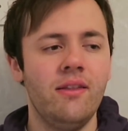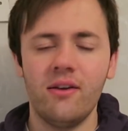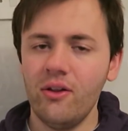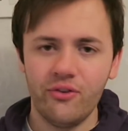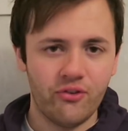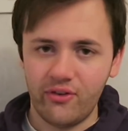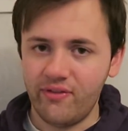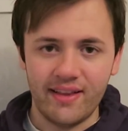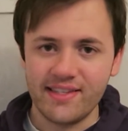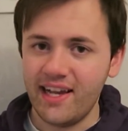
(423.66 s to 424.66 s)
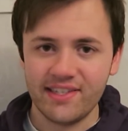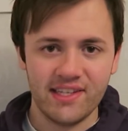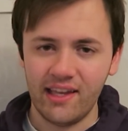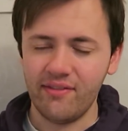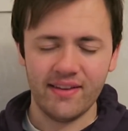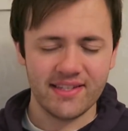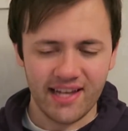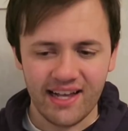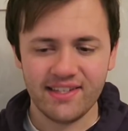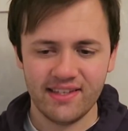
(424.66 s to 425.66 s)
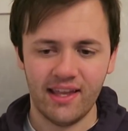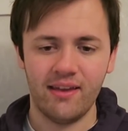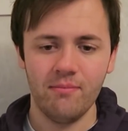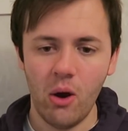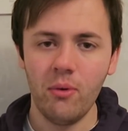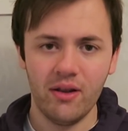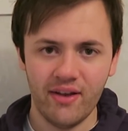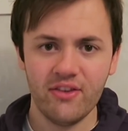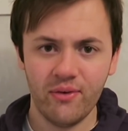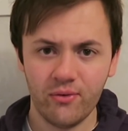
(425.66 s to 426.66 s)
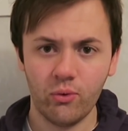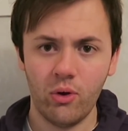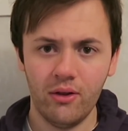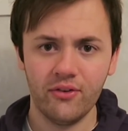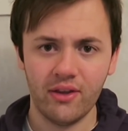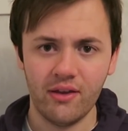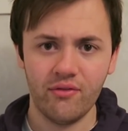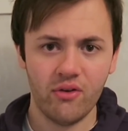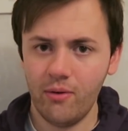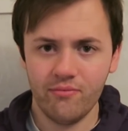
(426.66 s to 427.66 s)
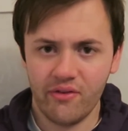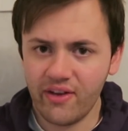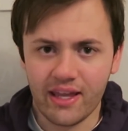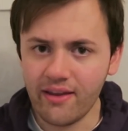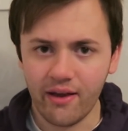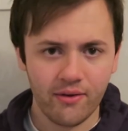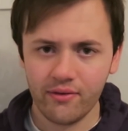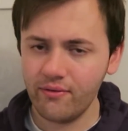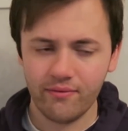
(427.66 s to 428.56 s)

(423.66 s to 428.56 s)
The goal is just a fantastic, fantastic moment of individual quality from Raphinha.